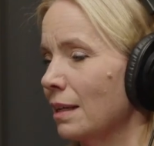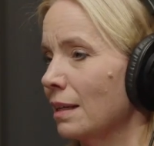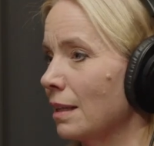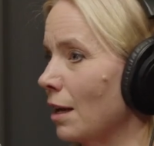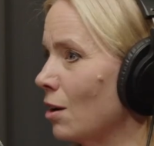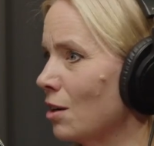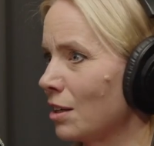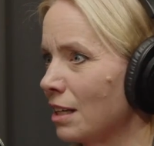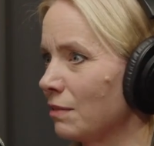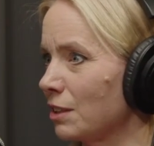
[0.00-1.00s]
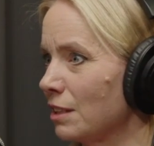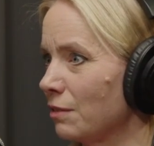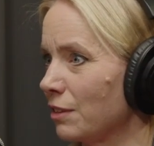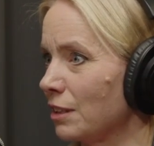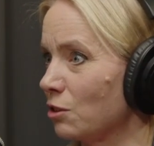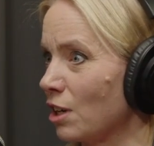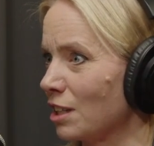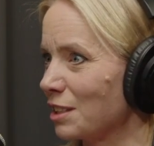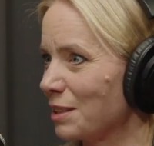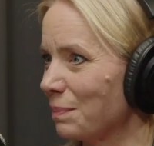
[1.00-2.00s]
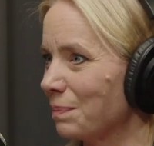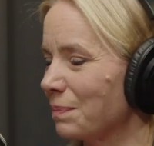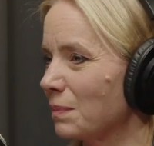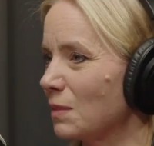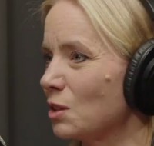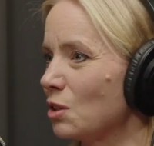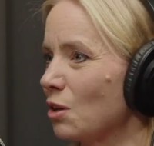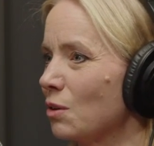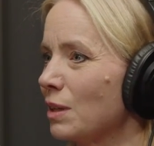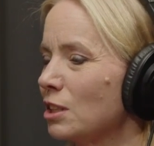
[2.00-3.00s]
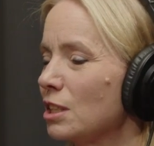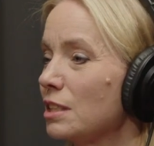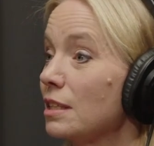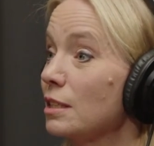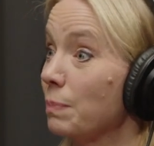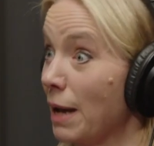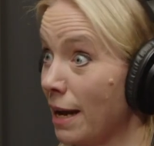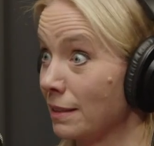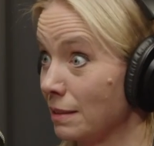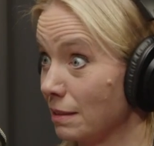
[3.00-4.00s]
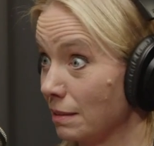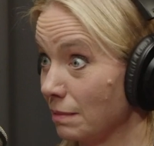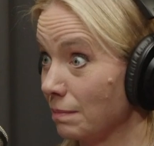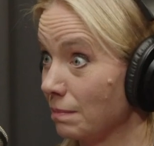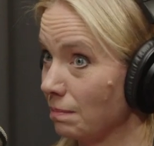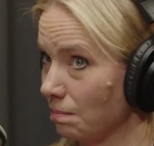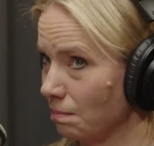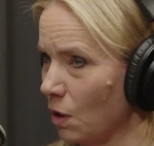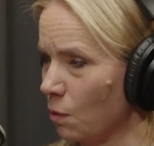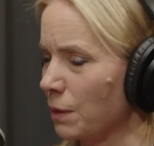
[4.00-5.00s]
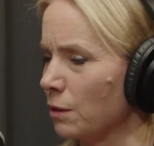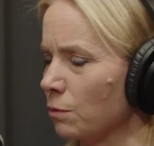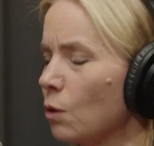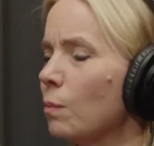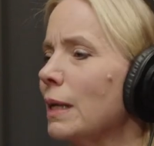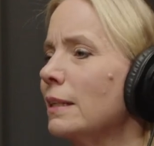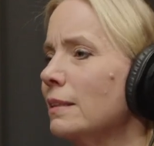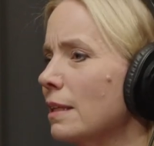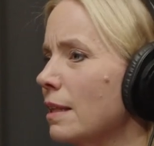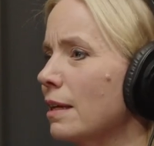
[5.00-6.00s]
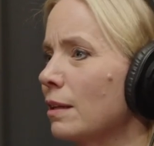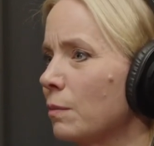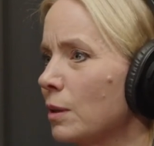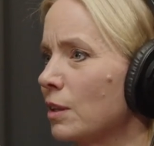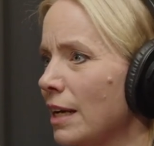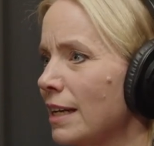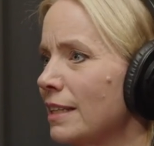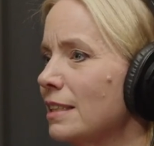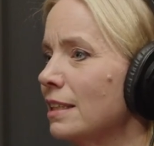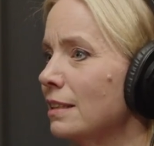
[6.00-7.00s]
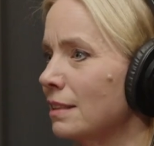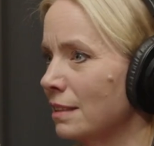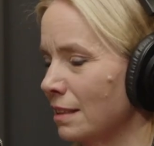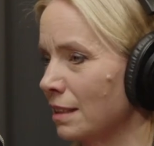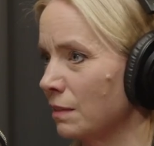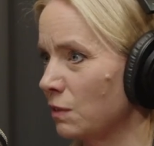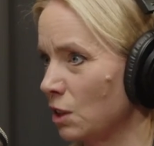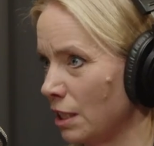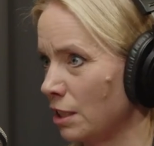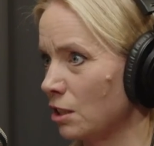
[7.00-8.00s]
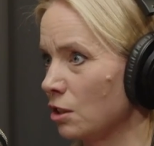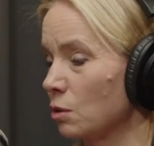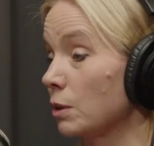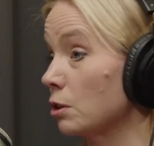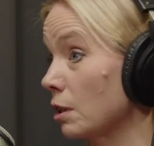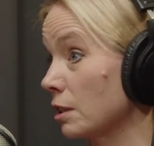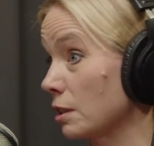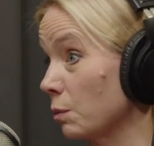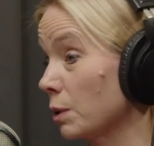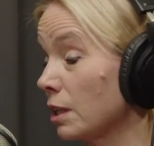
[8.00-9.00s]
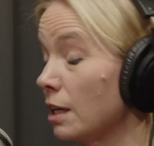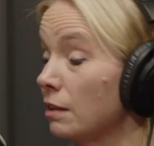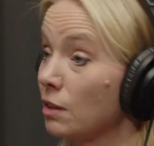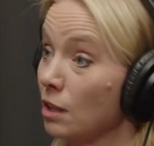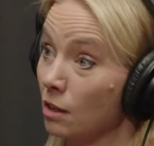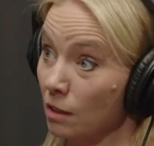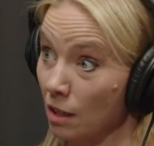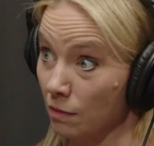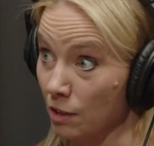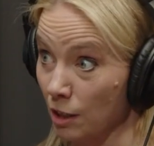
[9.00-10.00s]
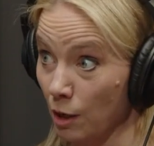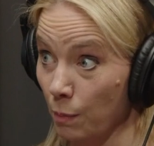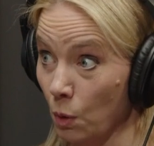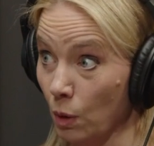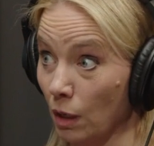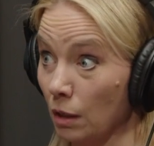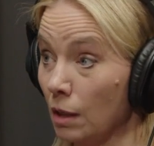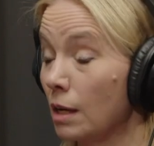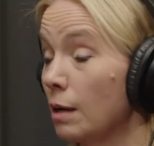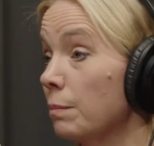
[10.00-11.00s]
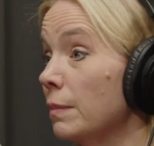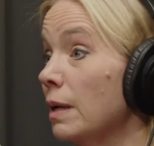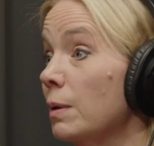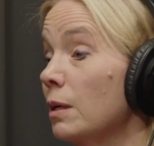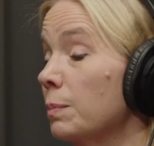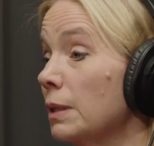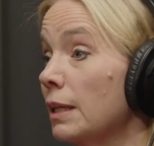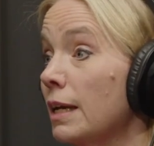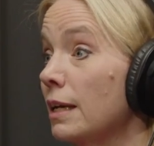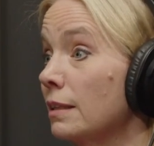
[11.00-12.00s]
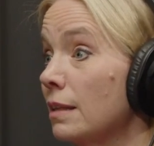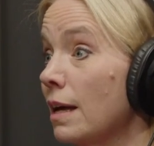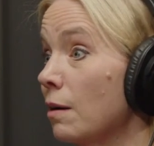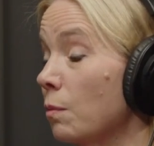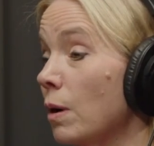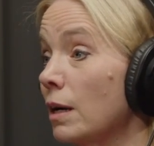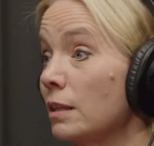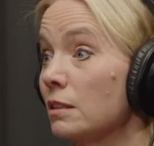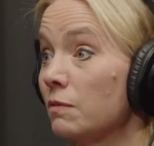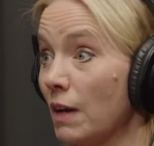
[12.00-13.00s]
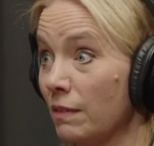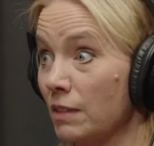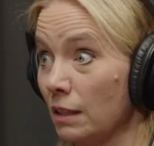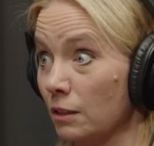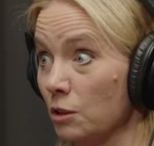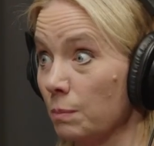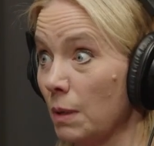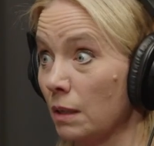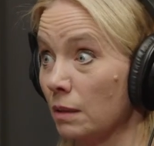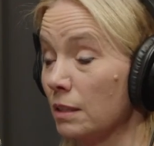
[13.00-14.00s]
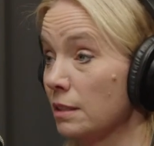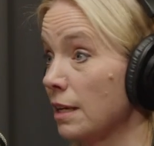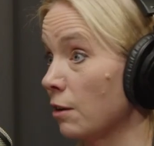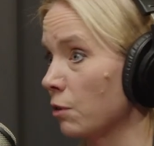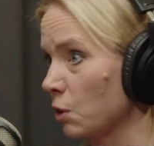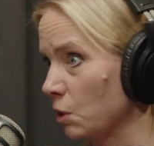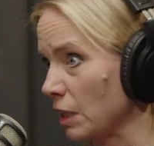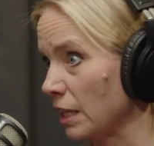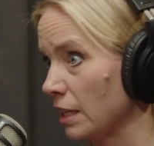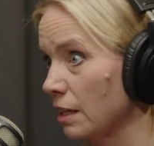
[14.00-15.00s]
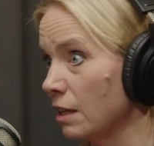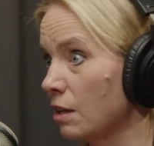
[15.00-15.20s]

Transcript: they all cover different drugs. So in just this past open enrollment, there were a ton of changes where drugs that were covered aren't covered anymore. Maybe a plan that was $5 a month is now $30,